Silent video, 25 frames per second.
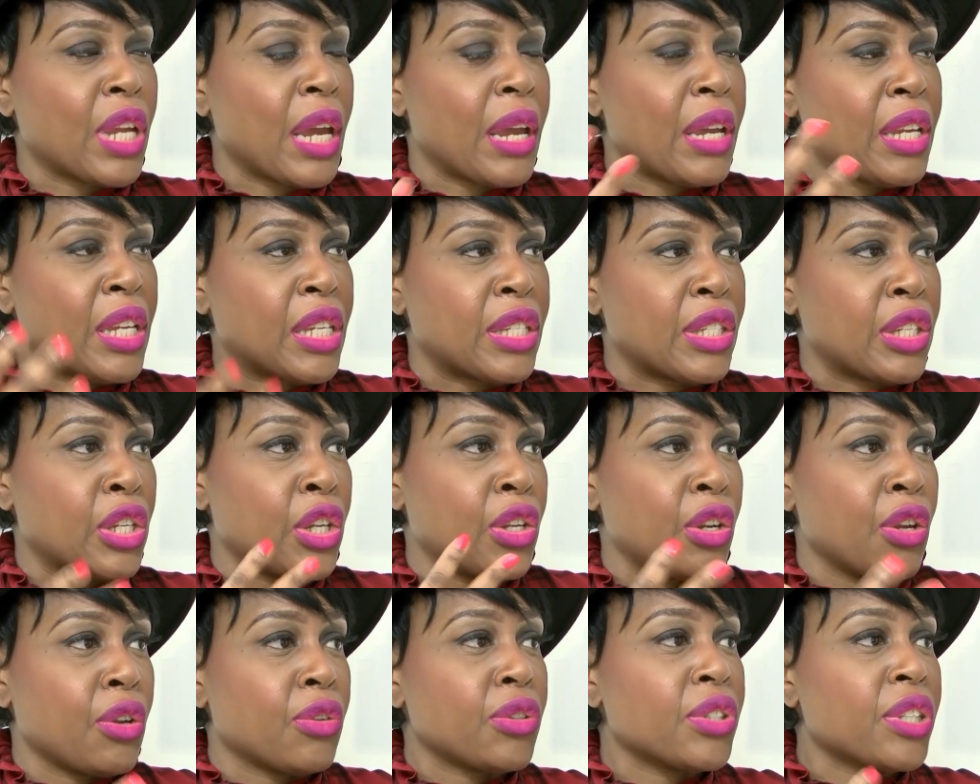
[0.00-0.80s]
that is,
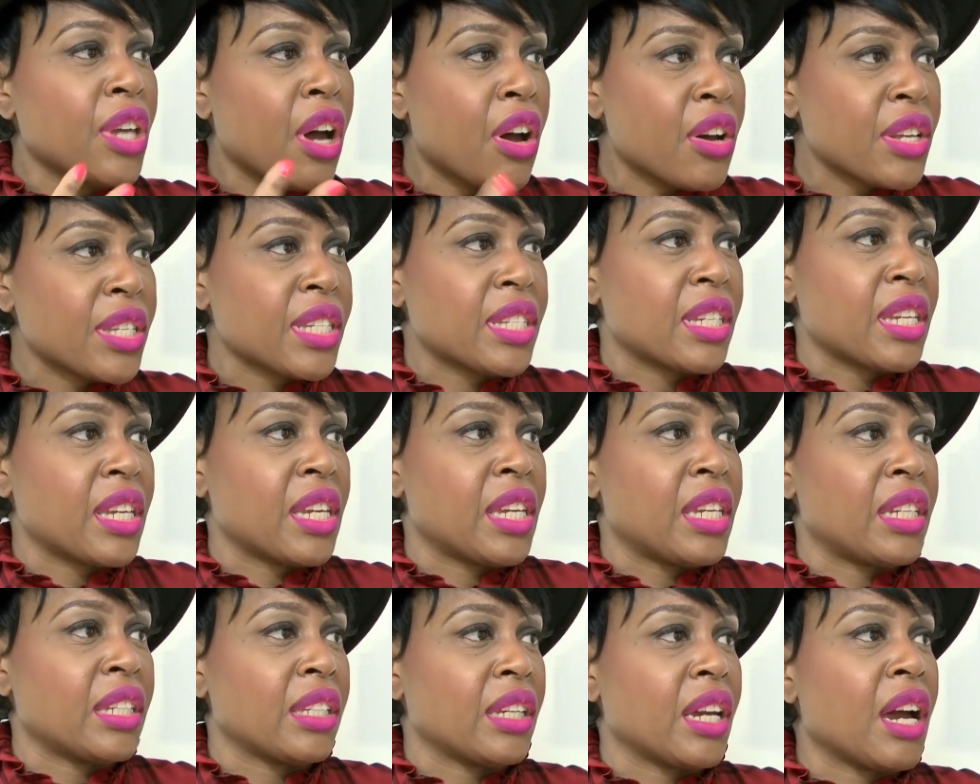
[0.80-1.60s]
you know, dark
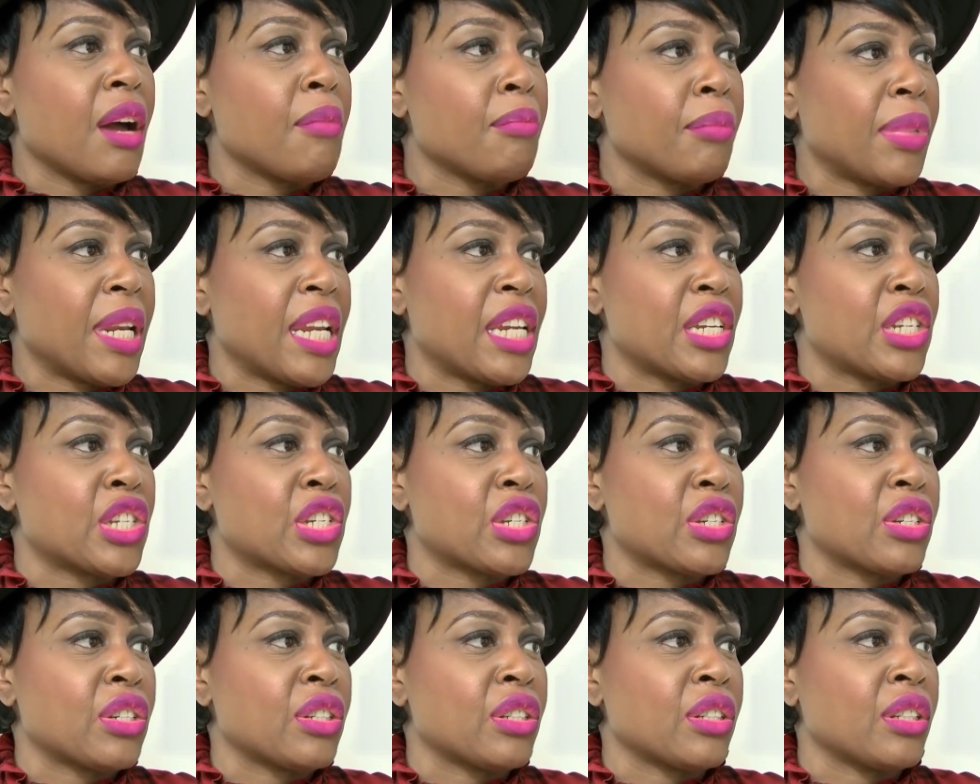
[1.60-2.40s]
skin,
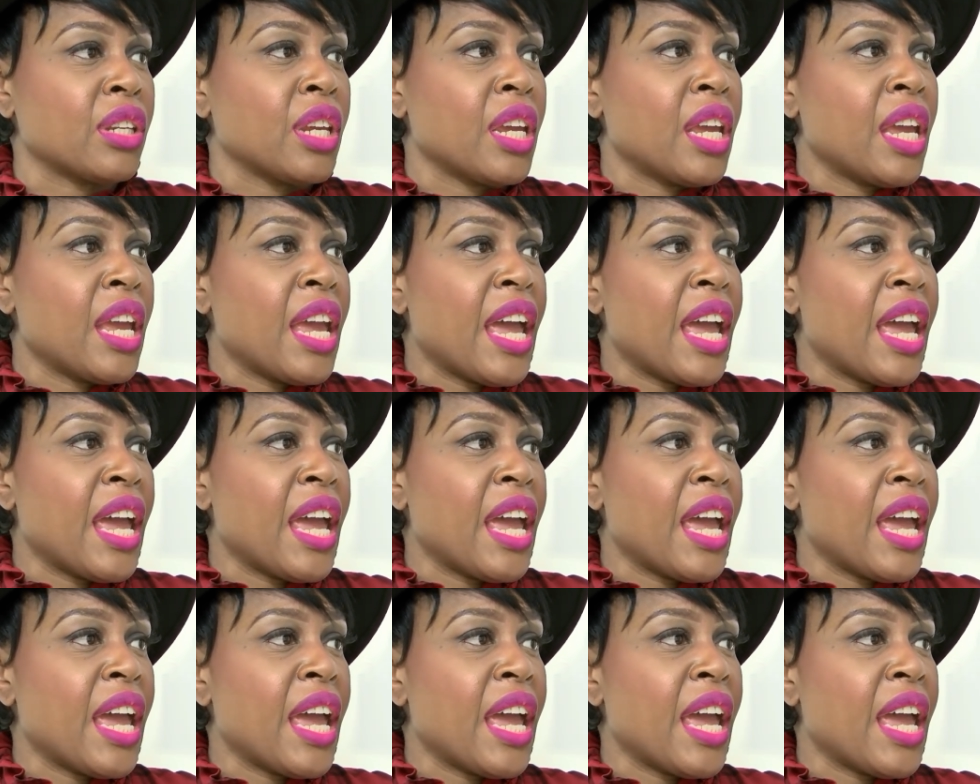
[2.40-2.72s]
complexion,